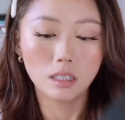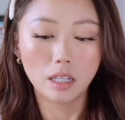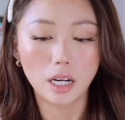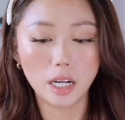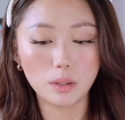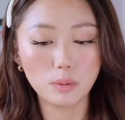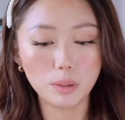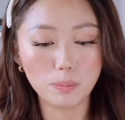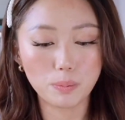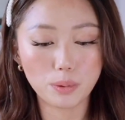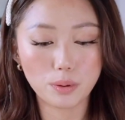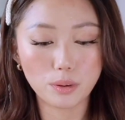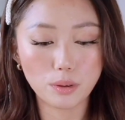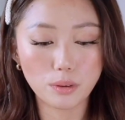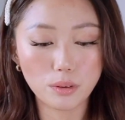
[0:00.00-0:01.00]
I would
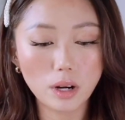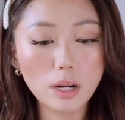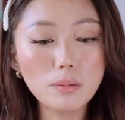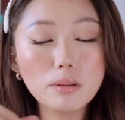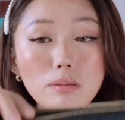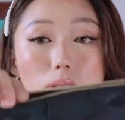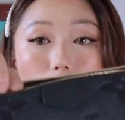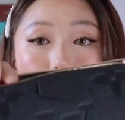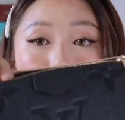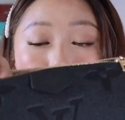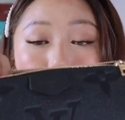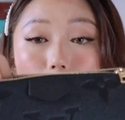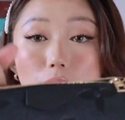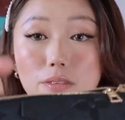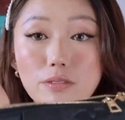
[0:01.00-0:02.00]
probably put
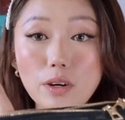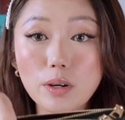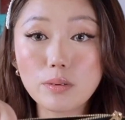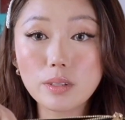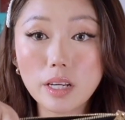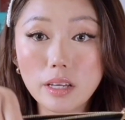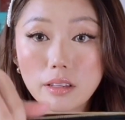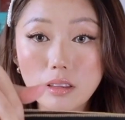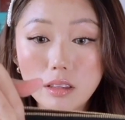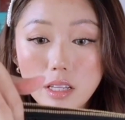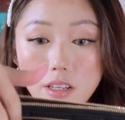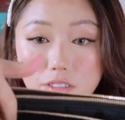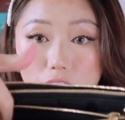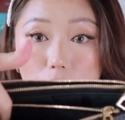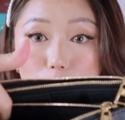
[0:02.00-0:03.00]
my phone in
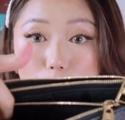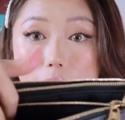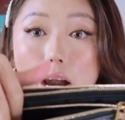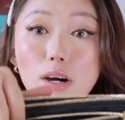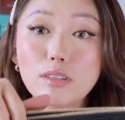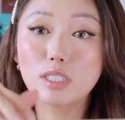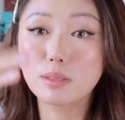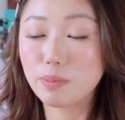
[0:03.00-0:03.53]
the front pouch